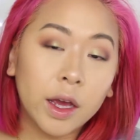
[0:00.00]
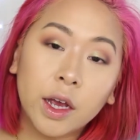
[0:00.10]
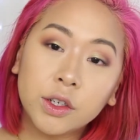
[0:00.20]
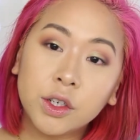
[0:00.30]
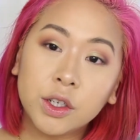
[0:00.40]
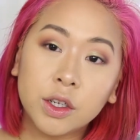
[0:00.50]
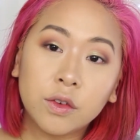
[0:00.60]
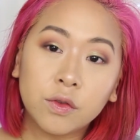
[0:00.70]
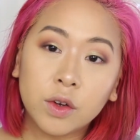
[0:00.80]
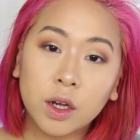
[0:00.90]
as she did
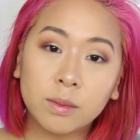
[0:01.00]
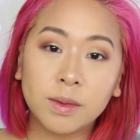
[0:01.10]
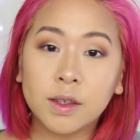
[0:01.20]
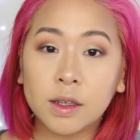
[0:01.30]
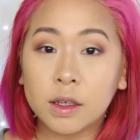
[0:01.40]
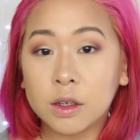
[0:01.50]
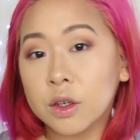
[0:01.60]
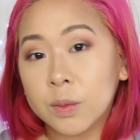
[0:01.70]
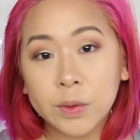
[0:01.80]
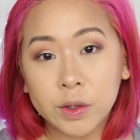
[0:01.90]
from, say, like a
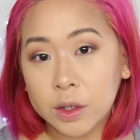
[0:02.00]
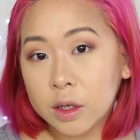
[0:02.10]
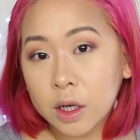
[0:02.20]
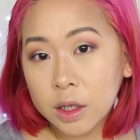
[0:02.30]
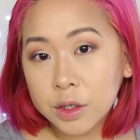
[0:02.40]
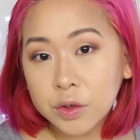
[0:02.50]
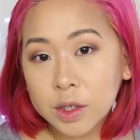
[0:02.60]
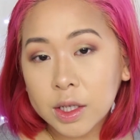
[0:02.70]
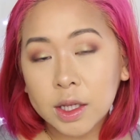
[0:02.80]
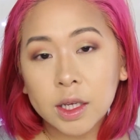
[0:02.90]
community college or
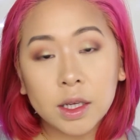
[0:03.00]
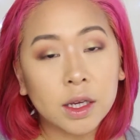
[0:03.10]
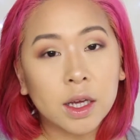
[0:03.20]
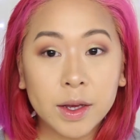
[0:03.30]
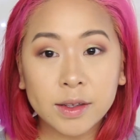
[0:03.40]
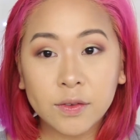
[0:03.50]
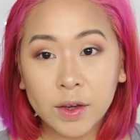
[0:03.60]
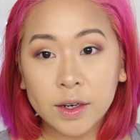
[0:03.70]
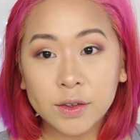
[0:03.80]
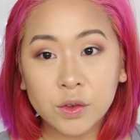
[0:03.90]
anything, because
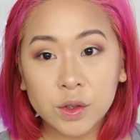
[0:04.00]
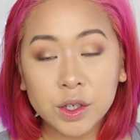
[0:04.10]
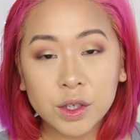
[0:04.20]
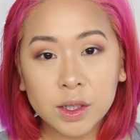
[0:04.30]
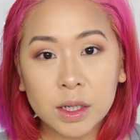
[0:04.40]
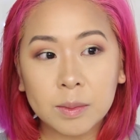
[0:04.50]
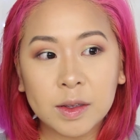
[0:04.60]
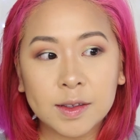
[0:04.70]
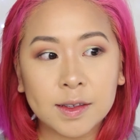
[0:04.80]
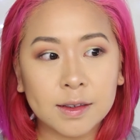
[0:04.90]
Aveda's curriculum
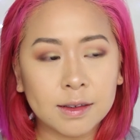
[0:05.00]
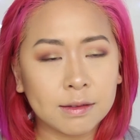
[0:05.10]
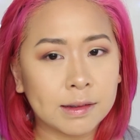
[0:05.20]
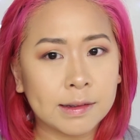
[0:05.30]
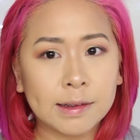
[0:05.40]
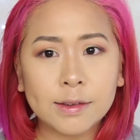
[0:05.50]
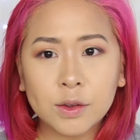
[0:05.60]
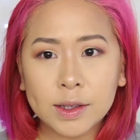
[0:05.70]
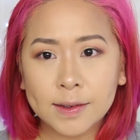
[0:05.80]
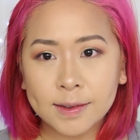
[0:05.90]
it's
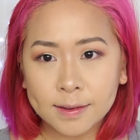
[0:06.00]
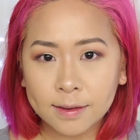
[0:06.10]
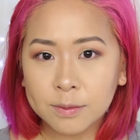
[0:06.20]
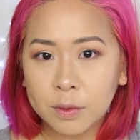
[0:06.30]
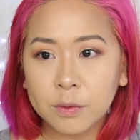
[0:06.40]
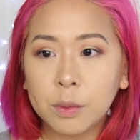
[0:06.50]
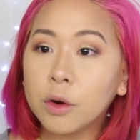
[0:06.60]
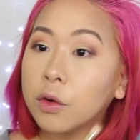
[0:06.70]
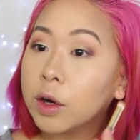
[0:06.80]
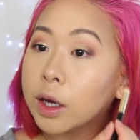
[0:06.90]
only a 6-month
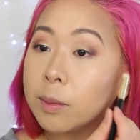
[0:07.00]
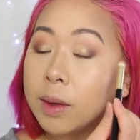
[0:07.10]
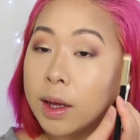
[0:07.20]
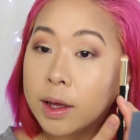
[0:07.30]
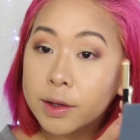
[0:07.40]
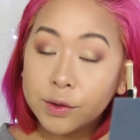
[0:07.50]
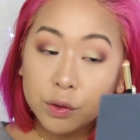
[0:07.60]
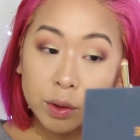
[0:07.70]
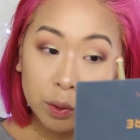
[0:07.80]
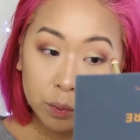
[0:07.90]
program,
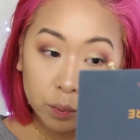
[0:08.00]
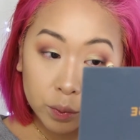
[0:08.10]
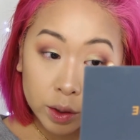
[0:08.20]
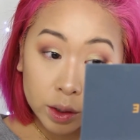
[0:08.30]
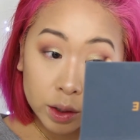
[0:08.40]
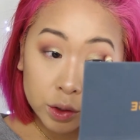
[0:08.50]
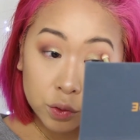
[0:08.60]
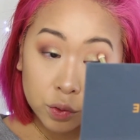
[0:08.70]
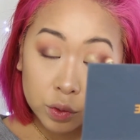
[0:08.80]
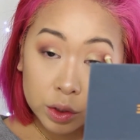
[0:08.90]
so they really
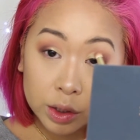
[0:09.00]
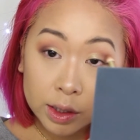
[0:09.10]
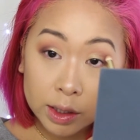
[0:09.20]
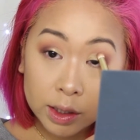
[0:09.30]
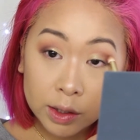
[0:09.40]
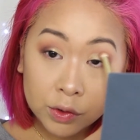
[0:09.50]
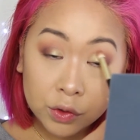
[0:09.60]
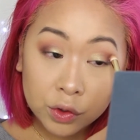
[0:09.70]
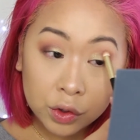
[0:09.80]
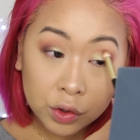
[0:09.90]
drill it
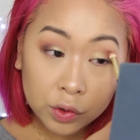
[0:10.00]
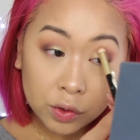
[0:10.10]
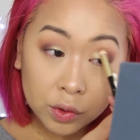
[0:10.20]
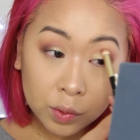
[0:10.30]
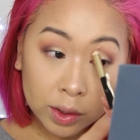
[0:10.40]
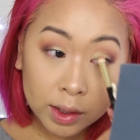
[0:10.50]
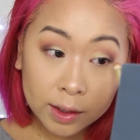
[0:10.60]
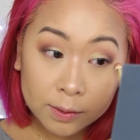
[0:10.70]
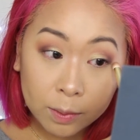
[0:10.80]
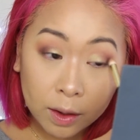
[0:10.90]
into you as quickly
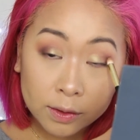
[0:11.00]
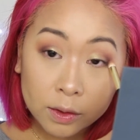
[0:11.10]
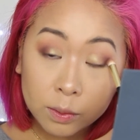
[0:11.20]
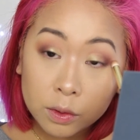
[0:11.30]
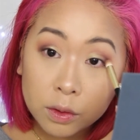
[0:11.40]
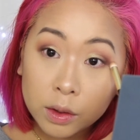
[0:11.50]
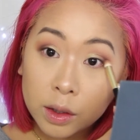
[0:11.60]
as possible.